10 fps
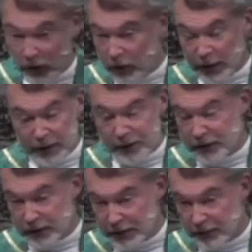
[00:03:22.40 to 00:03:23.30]
know we
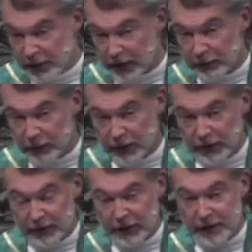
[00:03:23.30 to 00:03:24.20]
disagree about
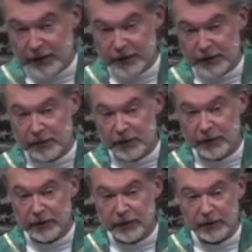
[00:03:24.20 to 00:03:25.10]
important things in this
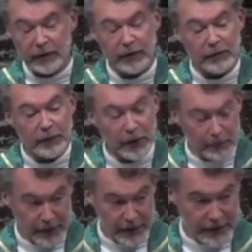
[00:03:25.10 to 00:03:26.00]
communion, the
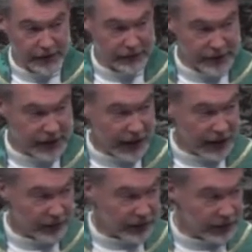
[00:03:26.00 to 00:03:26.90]
purpose of this
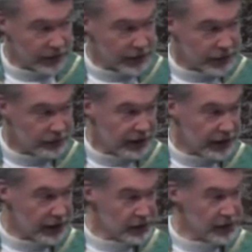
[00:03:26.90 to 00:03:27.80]
gathering was to
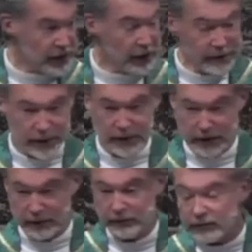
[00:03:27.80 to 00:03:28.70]
be
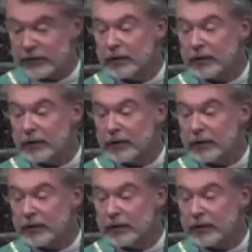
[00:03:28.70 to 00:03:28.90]
consultative